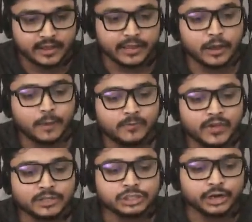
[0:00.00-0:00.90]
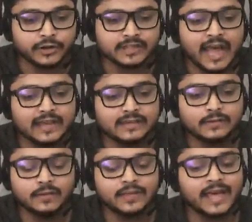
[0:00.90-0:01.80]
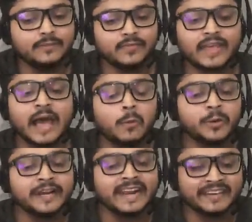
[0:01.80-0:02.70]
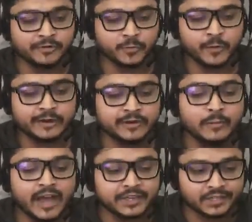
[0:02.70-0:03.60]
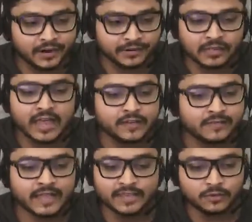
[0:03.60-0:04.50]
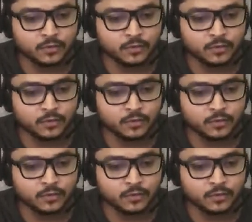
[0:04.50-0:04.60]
You know, a shirt that I would never wear in my entire life, like